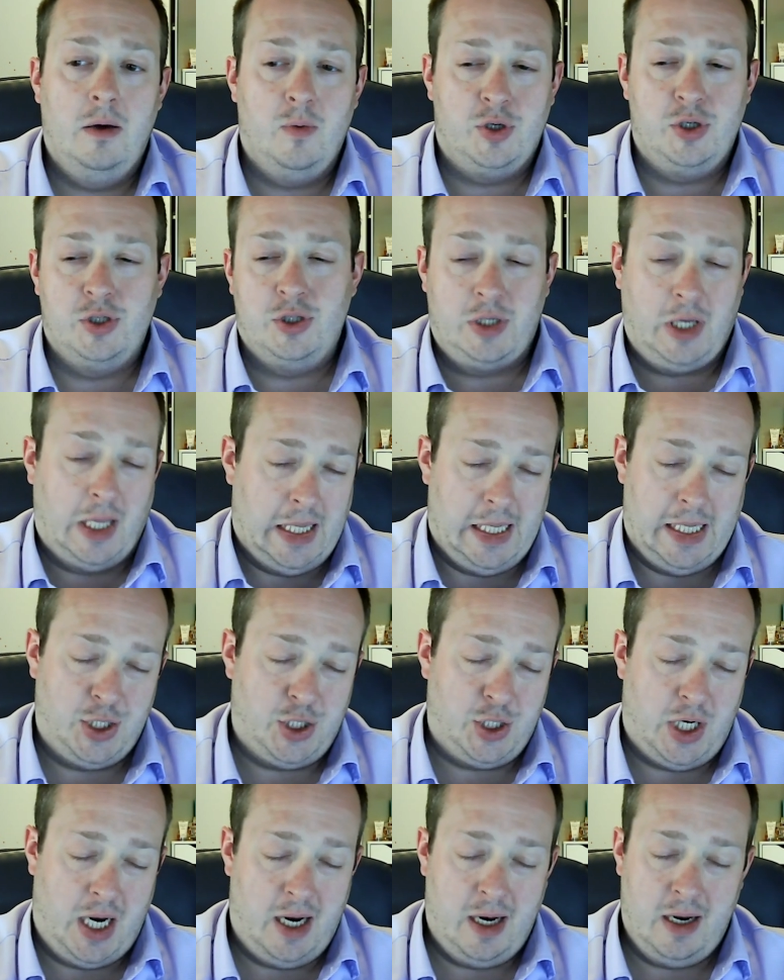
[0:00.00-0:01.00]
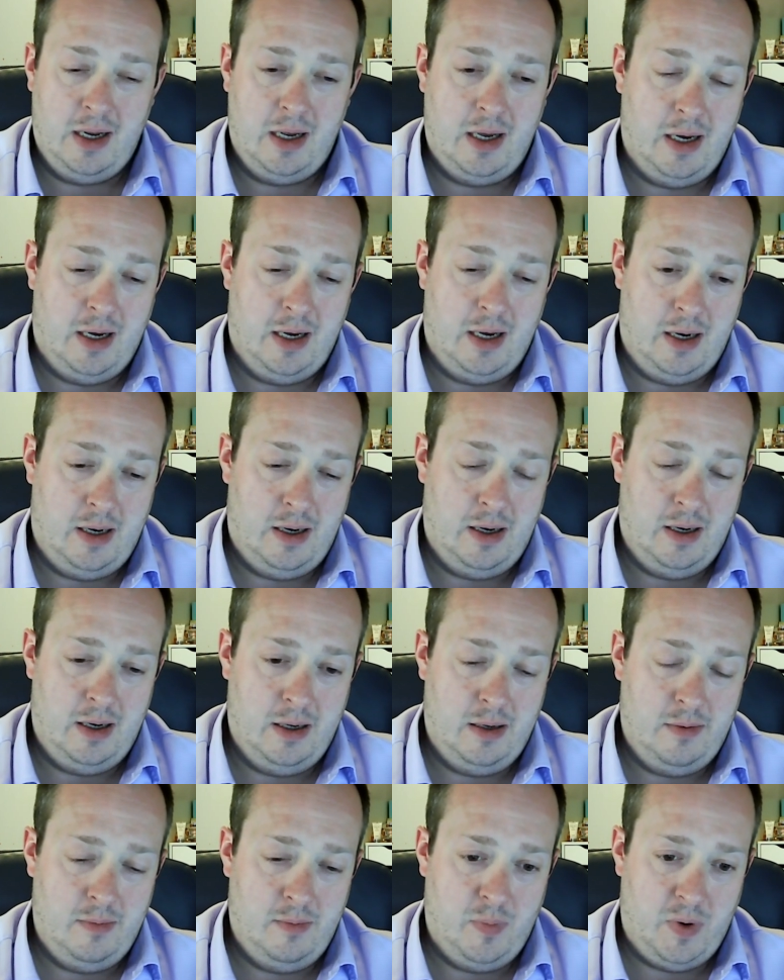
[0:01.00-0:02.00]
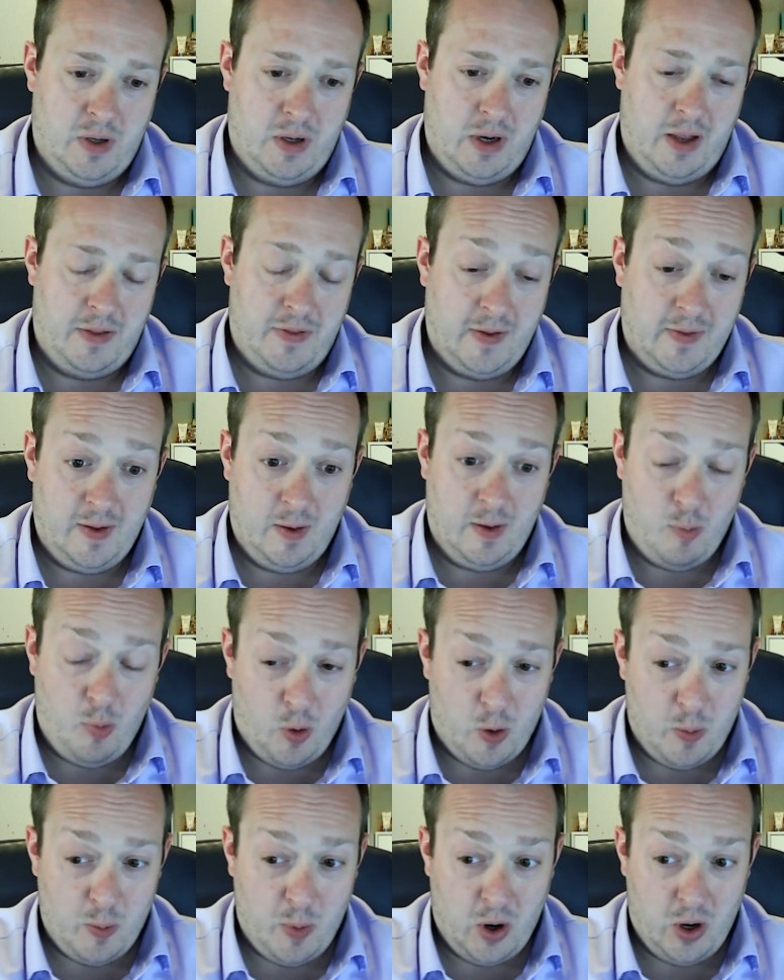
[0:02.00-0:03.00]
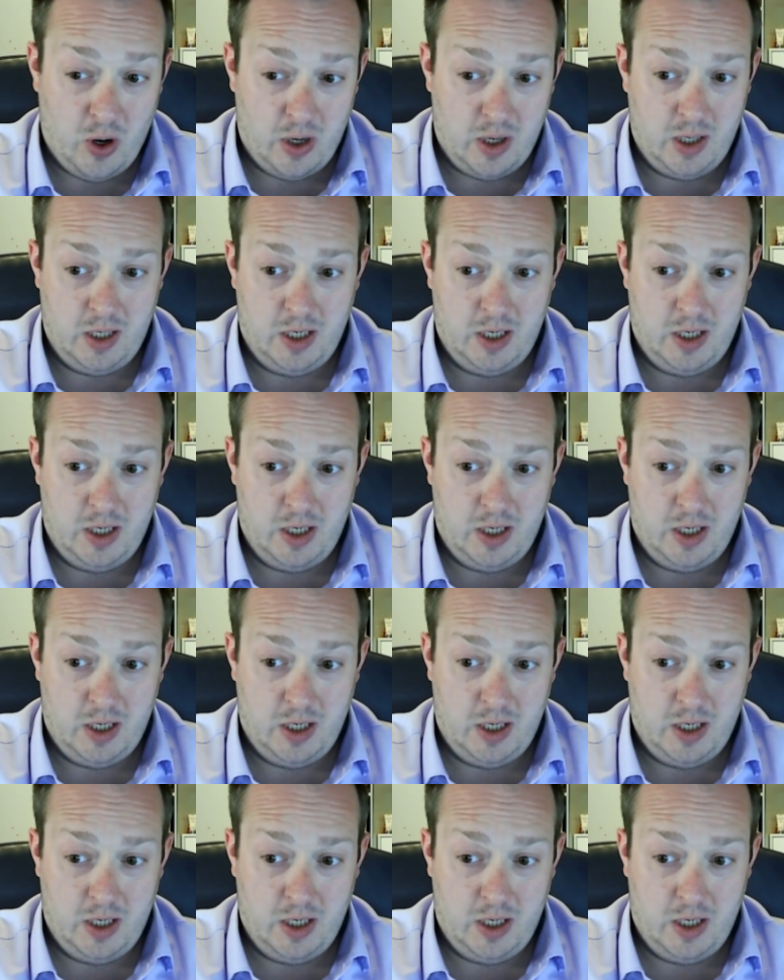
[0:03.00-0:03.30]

which is cliche. But I think the important part